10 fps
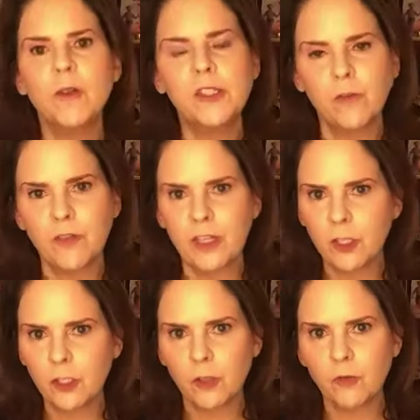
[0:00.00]
the
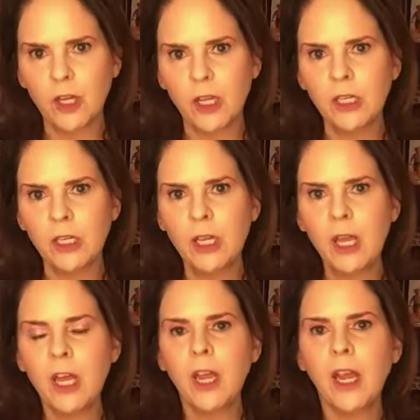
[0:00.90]
Soviet Union.
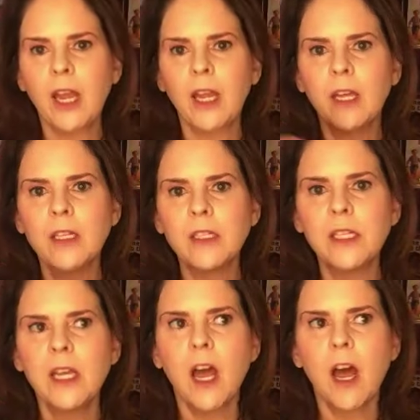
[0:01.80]
Mm-hmm. And
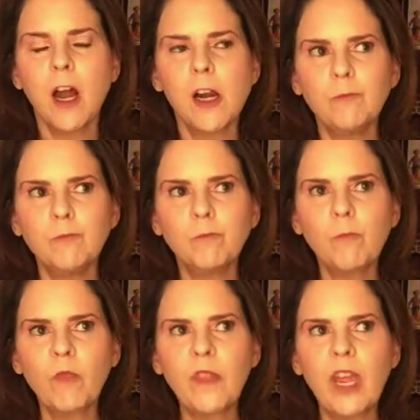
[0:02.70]
um,
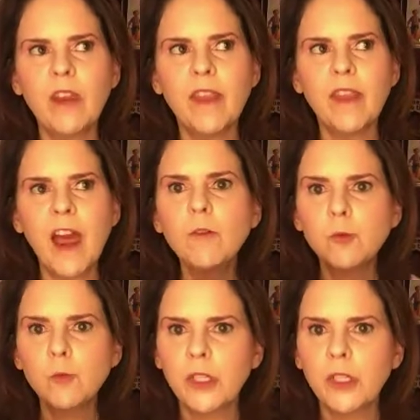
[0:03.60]
and that
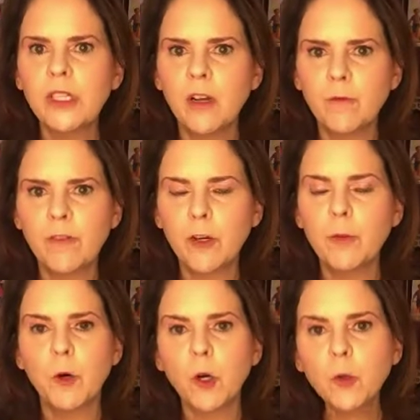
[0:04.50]
was really
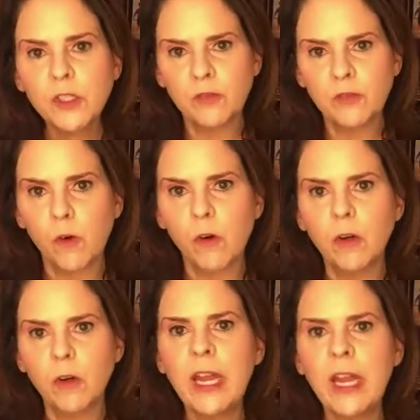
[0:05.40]
very
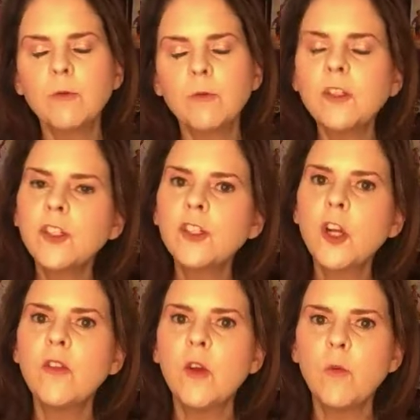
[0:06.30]
purposeful. And it was to
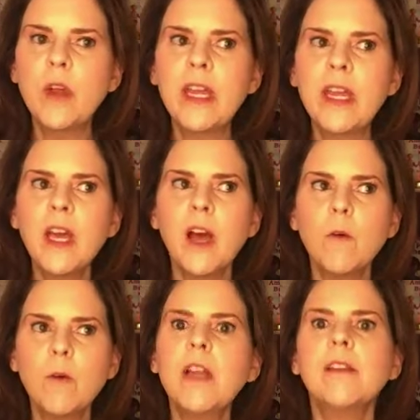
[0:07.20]
show that we
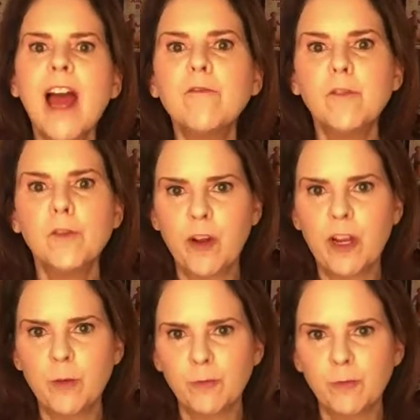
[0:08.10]
we allow for
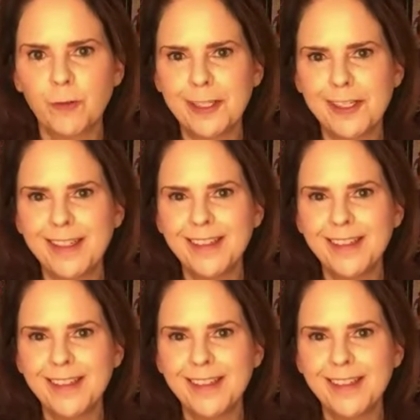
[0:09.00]
freedom of religion